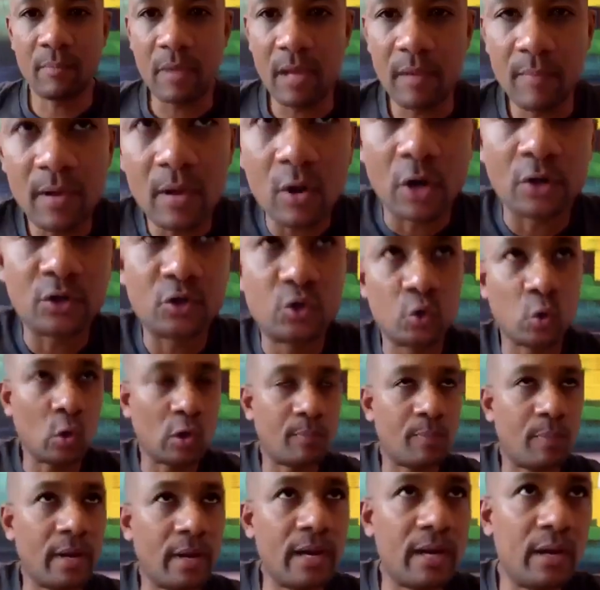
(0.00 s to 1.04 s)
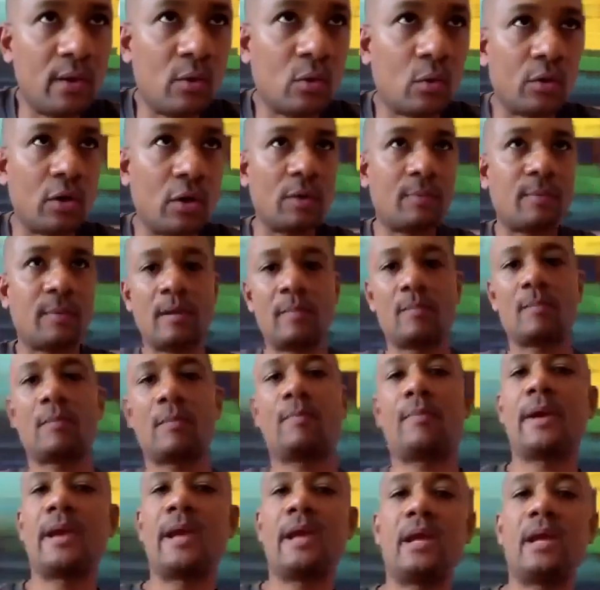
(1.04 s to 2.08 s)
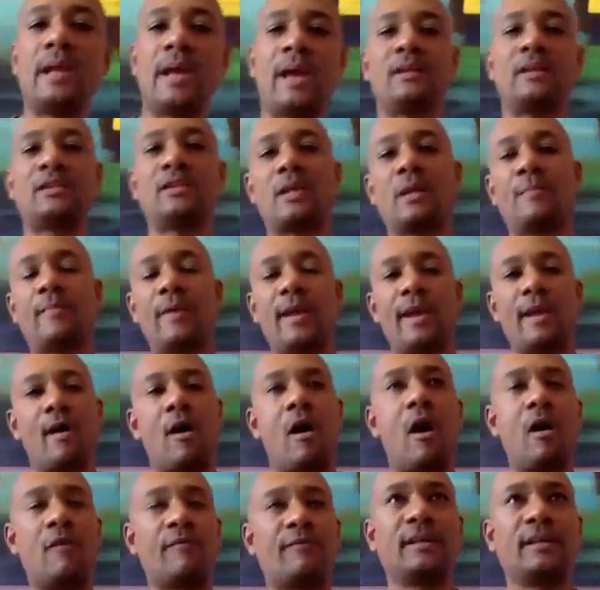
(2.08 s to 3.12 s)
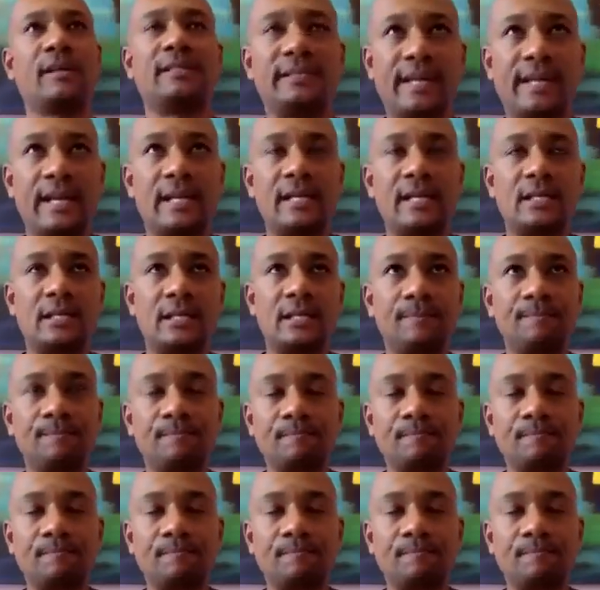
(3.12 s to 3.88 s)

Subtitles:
maybe got short paid or not being paid, and they're paying half the rent.